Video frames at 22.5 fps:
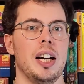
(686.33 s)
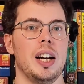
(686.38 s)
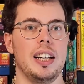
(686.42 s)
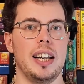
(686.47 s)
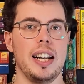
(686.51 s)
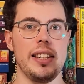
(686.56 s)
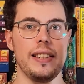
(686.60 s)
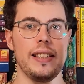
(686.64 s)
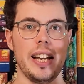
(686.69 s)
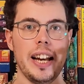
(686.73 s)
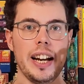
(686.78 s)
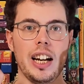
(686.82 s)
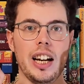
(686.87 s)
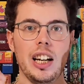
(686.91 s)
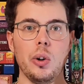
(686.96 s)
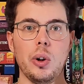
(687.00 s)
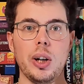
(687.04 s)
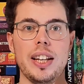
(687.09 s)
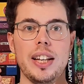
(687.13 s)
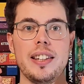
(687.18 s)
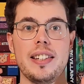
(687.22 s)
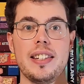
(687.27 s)
let's take a
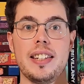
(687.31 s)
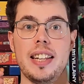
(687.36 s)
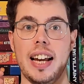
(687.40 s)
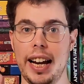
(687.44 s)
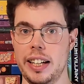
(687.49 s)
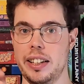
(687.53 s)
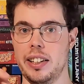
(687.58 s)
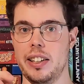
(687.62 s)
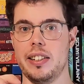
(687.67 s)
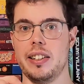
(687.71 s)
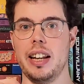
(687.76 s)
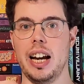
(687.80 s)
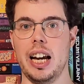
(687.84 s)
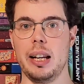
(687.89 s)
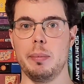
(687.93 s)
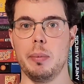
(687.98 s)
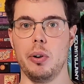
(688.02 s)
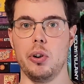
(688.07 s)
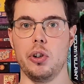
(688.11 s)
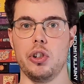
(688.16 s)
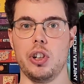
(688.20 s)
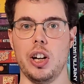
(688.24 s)
look inside this
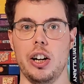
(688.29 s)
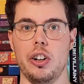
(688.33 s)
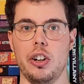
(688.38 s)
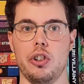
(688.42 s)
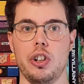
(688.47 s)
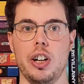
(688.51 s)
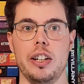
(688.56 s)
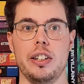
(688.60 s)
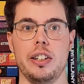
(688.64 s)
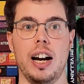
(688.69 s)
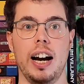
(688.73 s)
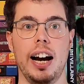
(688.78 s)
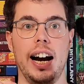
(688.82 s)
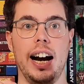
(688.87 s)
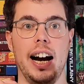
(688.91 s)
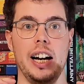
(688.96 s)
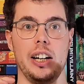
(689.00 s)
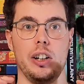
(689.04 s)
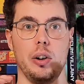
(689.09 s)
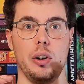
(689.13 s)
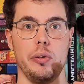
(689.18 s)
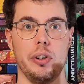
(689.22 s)
nightmarish dungeon and the
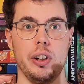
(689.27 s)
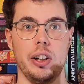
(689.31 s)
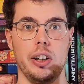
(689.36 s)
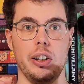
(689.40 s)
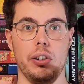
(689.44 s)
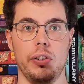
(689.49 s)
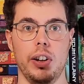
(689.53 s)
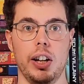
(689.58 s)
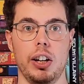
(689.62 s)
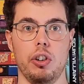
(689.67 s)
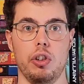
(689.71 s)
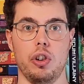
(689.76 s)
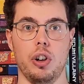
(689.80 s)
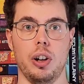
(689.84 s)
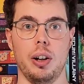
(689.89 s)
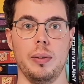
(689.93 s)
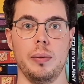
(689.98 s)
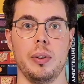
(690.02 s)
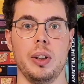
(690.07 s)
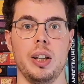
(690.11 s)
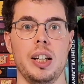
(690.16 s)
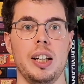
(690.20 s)
heart of the adventure.
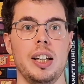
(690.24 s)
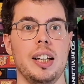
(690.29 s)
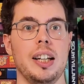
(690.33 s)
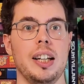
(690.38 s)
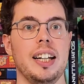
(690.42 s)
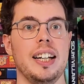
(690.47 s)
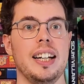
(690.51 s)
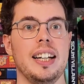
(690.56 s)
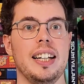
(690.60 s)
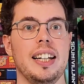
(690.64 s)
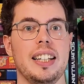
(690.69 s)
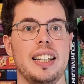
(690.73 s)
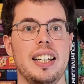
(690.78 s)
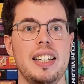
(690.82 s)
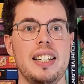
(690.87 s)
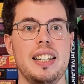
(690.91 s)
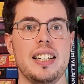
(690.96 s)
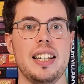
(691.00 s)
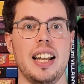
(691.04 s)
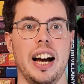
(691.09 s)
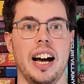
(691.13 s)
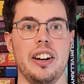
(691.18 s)

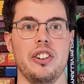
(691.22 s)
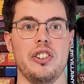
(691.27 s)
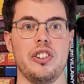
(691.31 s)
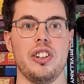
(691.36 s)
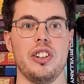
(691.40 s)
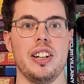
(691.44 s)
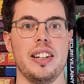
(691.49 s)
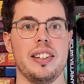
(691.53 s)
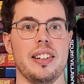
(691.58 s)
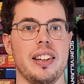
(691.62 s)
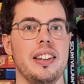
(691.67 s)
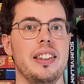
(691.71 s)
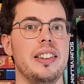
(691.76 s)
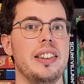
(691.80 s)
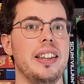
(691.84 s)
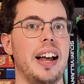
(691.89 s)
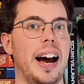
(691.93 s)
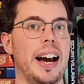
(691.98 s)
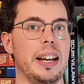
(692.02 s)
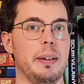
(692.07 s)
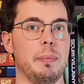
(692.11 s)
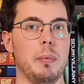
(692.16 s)
This dungeon is a
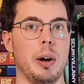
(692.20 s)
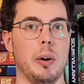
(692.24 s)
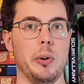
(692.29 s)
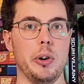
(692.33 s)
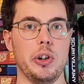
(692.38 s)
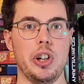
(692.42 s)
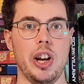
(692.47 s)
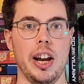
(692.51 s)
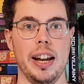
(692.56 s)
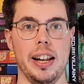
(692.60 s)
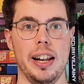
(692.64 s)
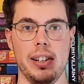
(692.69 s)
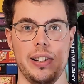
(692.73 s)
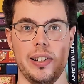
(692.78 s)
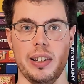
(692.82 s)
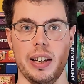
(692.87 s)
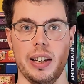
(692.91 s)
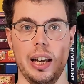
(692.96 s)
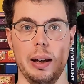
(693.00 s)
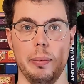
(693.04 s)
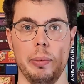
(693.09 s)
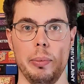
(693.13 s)
nightmarish
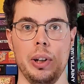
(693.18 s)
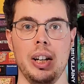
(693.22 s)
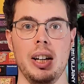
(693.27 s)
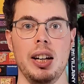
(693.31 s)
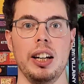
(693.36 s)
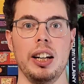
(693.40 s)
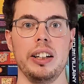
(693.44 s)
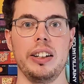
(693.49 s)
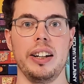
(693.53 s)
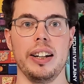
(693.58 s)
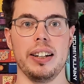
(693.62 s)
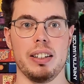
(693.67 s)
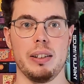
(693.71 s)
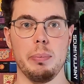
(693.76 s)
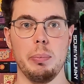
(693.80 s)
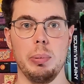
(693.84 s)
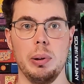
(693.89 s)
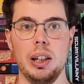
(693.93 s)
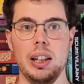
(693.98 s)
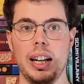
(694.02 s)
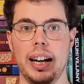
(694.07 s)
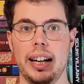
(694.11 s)
hellscape. There's
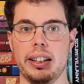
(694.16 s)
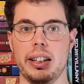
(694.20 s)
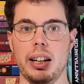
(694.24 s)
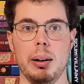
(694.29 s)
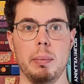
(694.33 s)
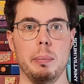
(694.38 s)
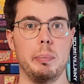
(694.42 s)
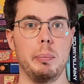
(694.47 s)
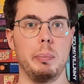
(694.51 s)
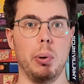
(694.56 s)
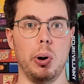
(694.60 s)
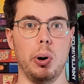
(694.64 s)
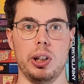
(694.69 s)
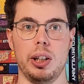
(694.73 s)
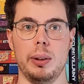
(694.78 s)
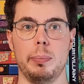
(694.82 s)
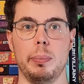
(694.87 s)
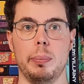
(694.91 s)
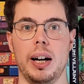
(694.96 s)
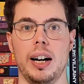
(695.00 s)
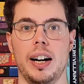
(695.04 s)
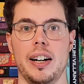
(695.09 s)
blood and body
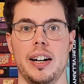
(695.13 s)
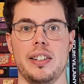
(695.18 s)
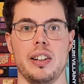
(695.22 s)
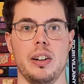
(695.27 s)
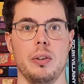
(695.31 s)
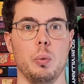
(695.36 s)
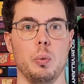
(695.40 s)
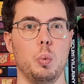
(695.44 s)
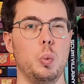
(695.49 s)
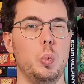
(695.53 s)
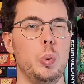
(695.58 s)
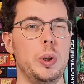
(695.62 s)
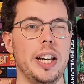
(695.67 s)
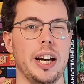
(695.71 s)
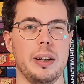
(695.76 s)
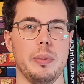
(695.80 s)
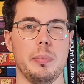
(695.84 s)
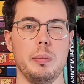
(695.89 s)
parts and weird